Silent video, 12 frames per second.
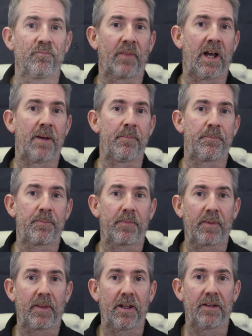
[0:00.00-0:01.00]

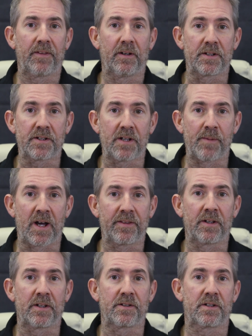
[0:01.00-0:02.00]
There are some
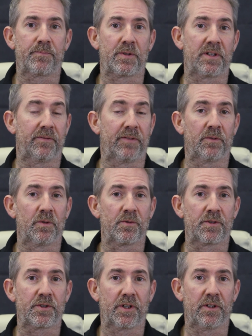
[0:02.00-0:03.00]
other specific
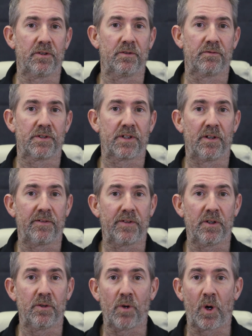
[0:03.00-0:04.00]
rules too. So if
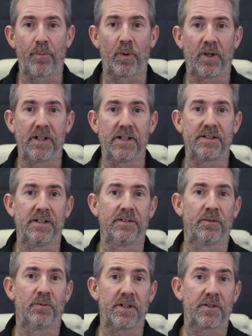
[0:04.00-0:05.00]
you operate in
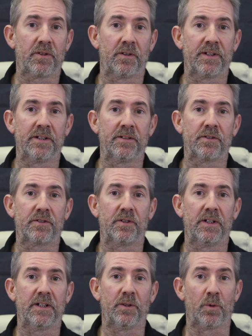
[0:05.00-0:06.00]
the restaurant
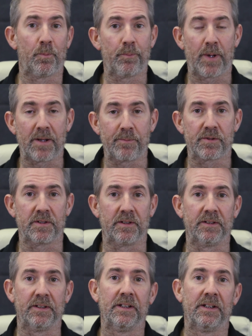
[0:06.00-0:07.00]
industry or pubs
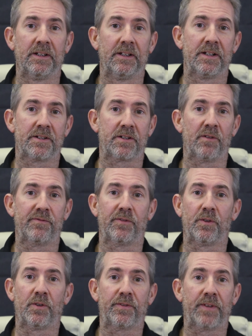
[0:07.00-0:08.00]
and so
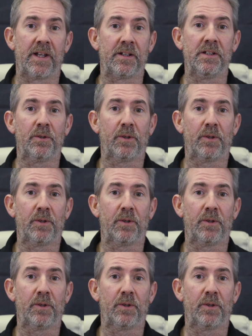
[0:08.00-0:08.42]
forth, then you